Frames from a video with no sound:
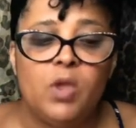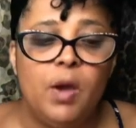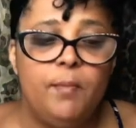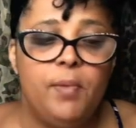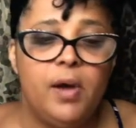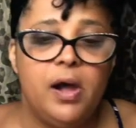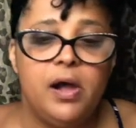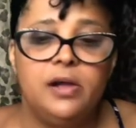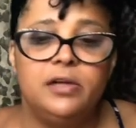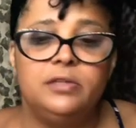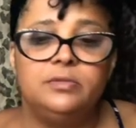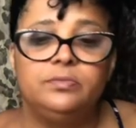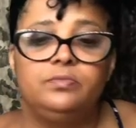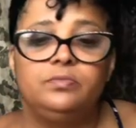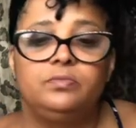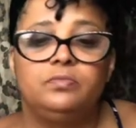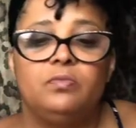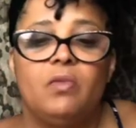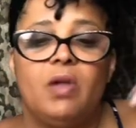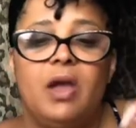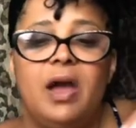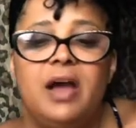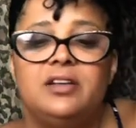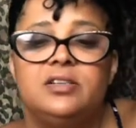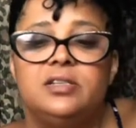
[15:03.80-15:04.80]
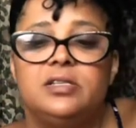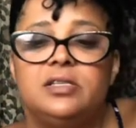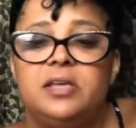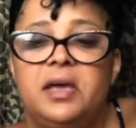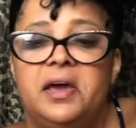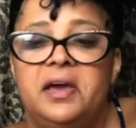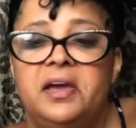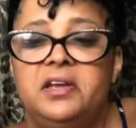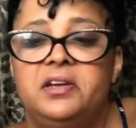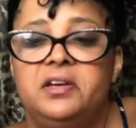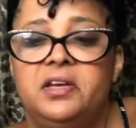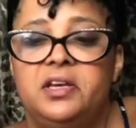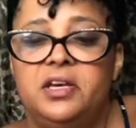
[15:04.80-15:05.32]
But I just
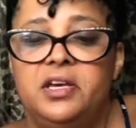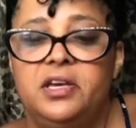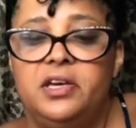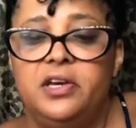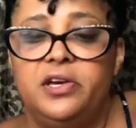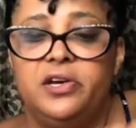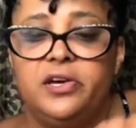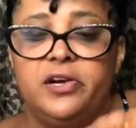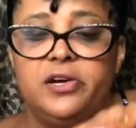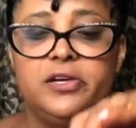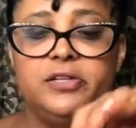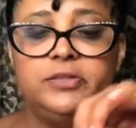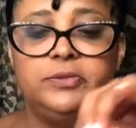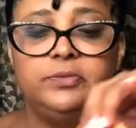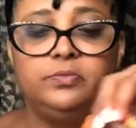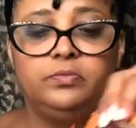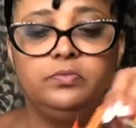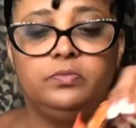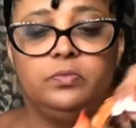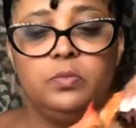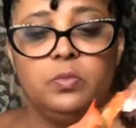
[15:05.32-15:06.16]
hate to hear,